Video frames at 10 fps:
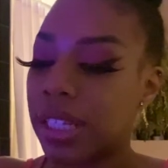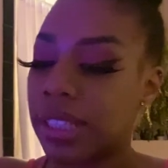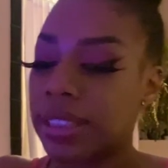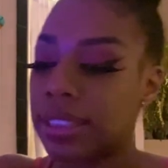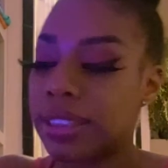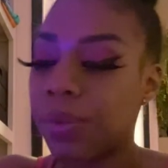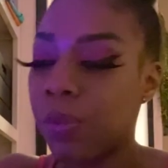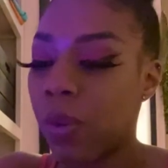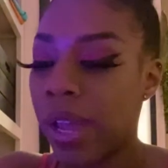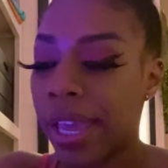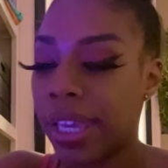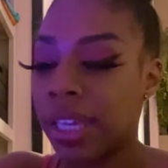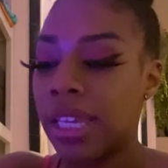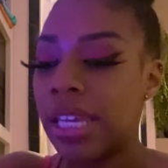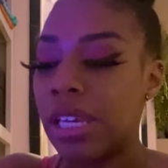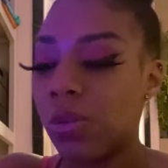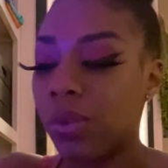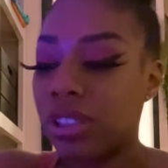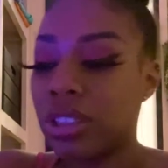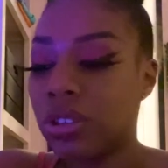in some way,
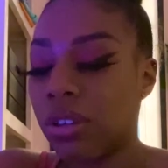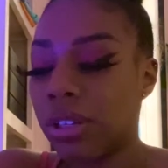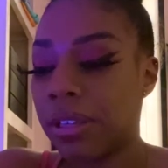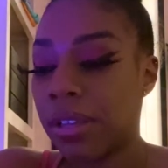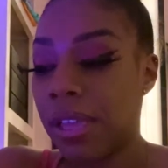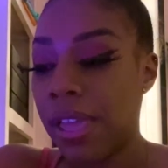which is going to